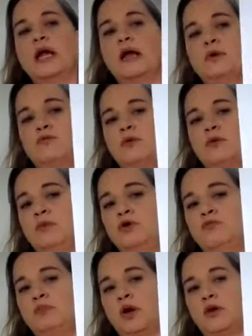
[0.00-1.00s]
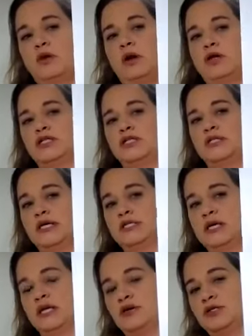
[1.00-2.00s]
I'm going to remove part of the large
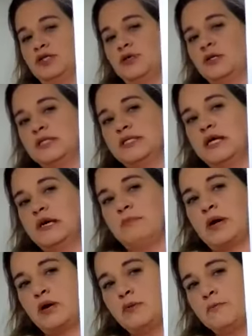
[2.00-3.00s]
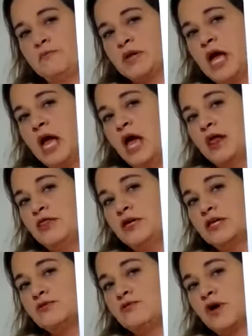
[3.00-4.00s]
intestine here so you can see it better.
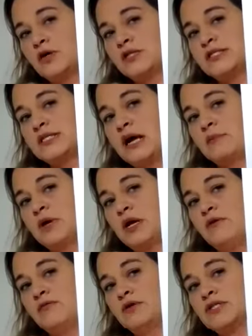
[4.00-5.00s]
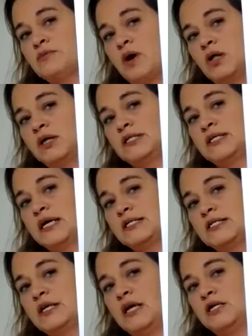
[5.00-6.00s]
This first segment of the small
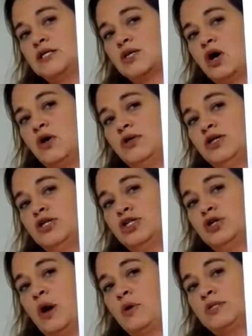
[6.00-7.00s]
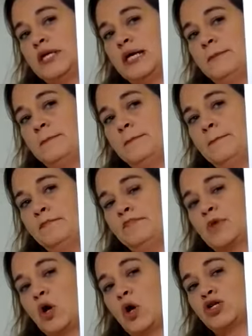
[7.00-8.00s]
intestine is called the duodenum
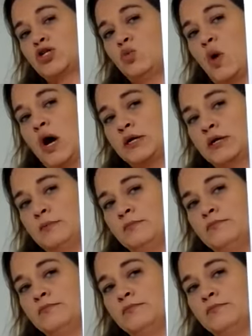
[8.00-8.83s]
or duodenum.